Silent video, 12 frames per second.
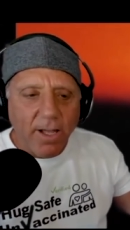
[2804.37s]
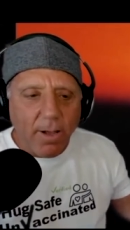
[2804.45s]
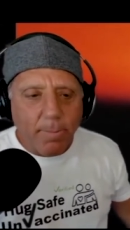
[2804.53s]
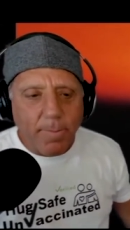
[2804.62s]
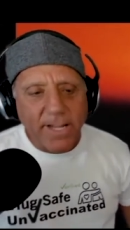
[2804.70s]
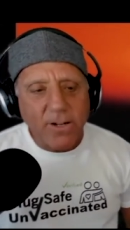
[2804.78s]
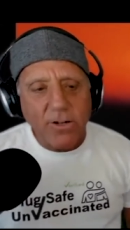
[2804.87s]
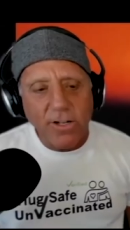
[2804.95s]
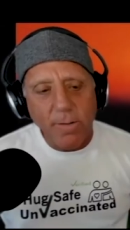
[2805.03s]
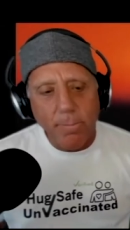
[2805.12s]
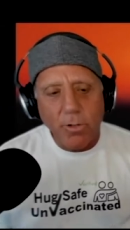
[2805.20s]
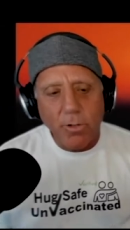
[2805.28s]
but it
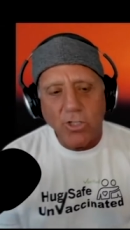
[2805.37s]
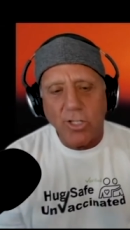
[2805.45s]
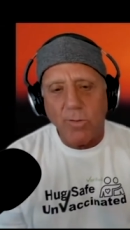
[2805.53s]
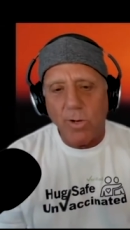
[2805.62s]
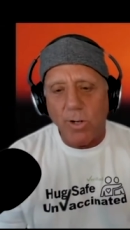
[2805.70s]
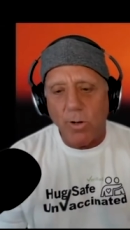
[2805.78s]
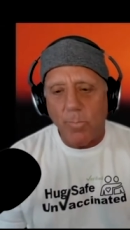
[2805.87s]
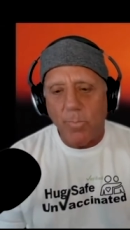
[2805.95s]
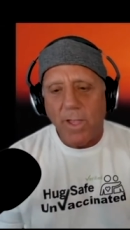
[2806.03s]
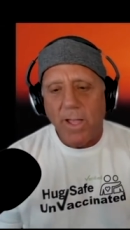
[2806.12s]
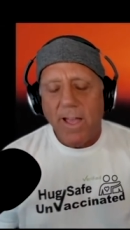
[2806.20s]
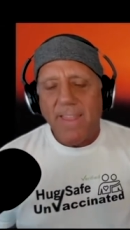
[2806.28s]
couldn't push through.
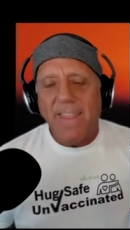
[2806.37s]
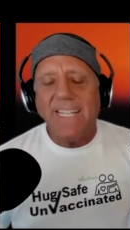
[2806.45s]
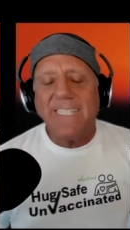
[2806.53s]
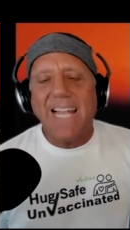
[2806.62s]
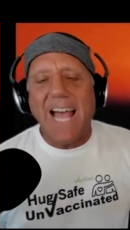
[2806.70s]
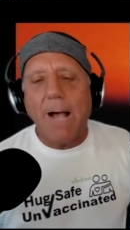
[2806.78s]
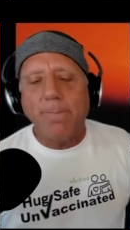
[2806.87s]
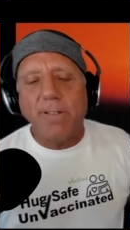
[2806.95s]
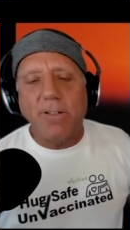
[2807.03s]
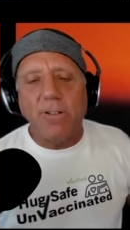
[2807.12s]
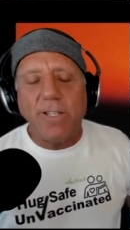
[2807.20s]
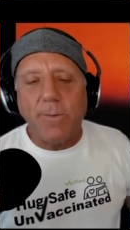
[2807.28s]
This
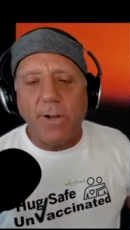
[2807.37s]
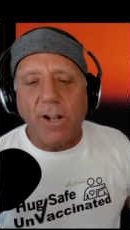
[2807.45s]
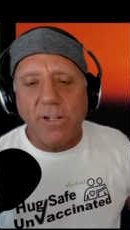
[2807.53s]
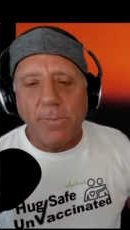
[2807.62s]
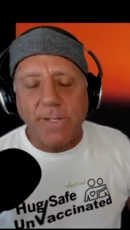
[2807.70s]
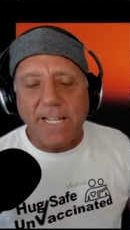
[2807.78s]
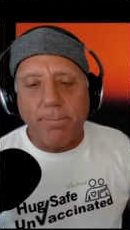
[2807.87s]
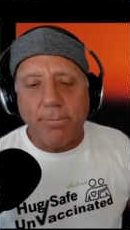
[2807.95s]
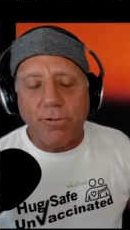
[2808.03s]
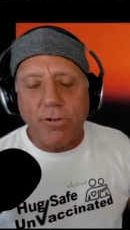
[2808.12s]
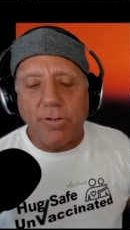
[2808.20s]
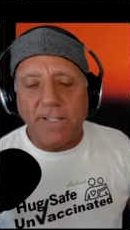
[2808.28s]
absolutely 100%
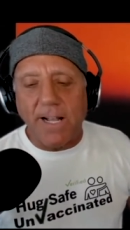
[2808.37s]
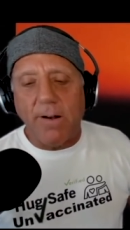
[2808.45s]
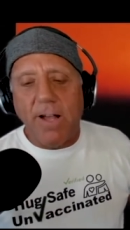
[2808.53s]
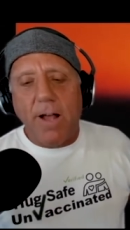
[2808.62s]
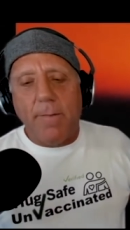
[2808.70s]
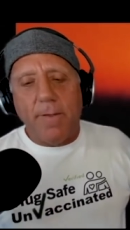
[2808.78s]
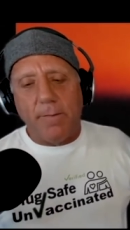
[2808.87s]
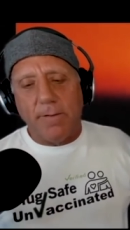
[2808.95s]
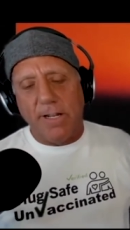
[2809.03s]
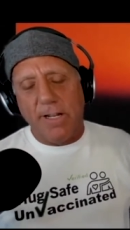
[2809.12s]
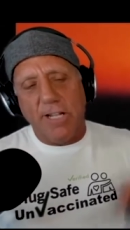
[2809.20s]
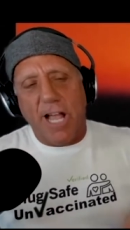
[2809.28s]
proves. Now, someone will
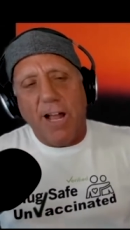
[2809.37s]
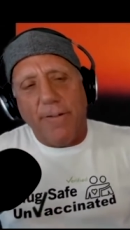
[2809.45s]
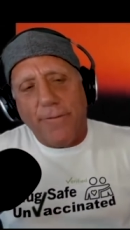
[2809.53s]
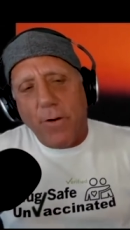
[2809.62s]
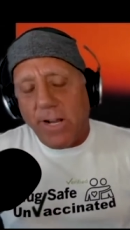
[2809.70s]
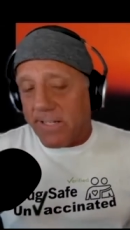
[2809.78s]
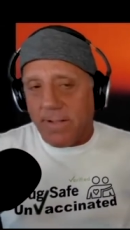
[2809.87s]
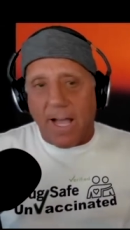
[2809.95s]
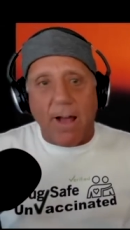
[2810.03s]
say it's out of focus. I